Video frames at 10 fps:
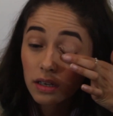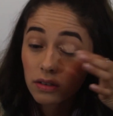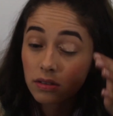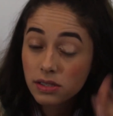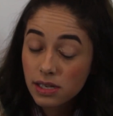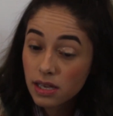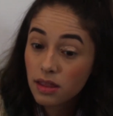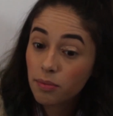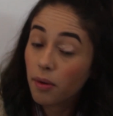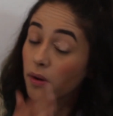don't see
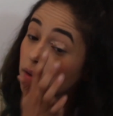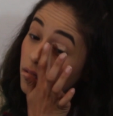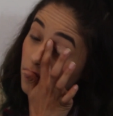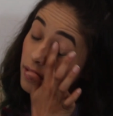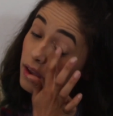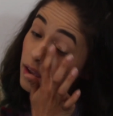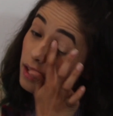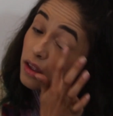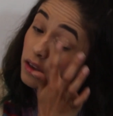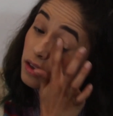the point
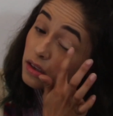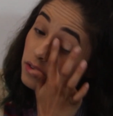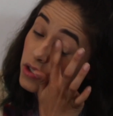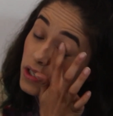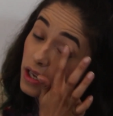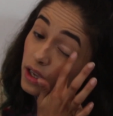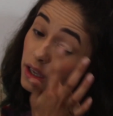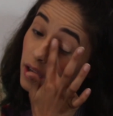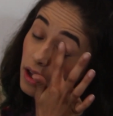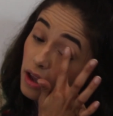in using